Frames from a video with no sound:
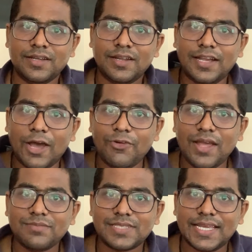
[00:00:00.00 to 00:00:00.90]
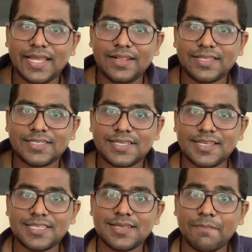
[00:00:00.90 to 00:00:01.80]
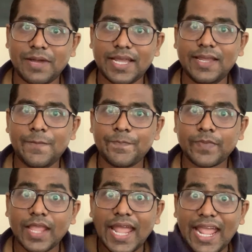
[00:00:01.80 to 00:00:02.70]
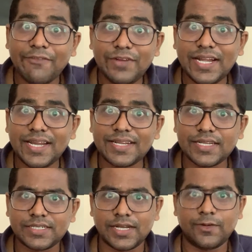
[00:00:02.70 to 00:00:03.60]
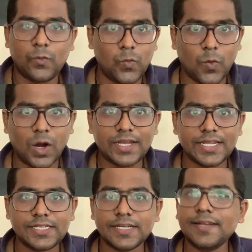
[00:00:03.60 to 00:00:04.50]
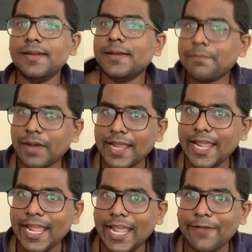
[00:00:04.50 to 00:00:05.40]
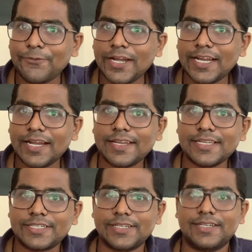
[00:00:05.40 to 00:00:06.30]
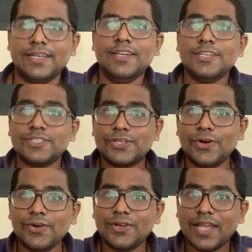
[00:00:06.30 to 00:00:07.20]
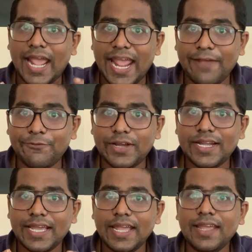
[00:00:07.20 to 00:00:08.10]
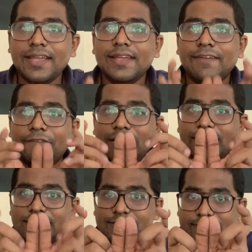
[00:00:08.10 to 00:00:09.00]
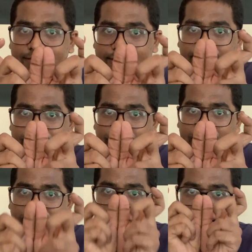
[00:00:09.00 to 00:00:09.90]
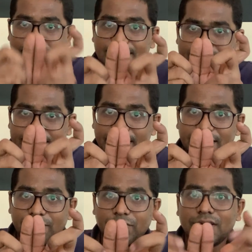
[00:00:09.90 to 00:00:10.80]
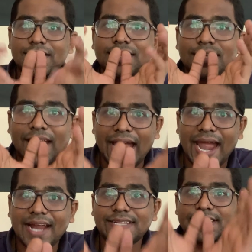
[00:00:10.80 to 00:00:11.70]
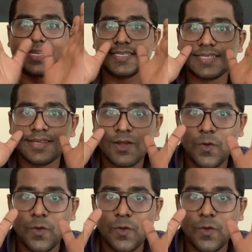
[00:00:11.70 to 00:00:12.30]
Now I am saying this is my everyday t-shirt. What t-shirt? My everyday t-shirt. So everyday, when it is written together as a single word, acts as